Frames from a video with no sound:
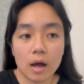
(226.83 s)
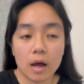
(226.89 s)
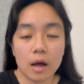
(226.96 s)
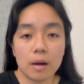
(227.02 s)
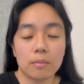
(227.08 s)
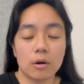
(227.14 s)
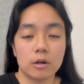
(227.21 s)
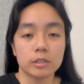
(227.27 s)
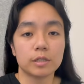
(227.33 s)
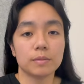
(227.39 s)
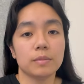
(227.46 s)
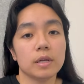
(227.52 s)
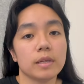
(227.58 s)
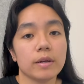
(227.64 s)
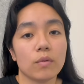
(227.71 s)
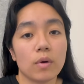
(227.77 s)

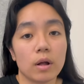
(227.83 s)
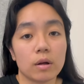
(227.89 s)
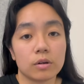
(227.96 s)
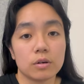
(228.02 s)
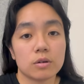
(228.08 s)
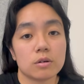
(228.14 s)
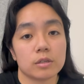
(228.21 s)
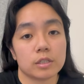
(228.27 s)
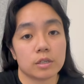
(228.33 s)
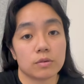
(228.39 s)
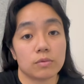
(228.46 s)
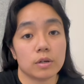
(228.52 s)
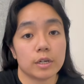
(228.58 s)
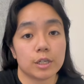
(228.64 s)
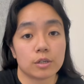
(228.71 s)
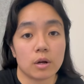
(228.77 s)
Ultimately, while Google's a
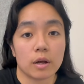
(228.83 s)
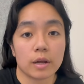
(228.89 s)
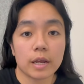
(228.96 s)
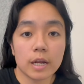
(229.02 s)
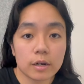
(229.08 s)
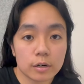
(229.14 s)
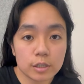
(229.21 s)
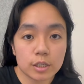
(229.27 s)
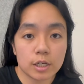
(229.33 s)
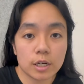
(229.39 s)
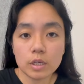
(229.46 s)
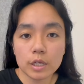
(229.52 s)
really strong internship,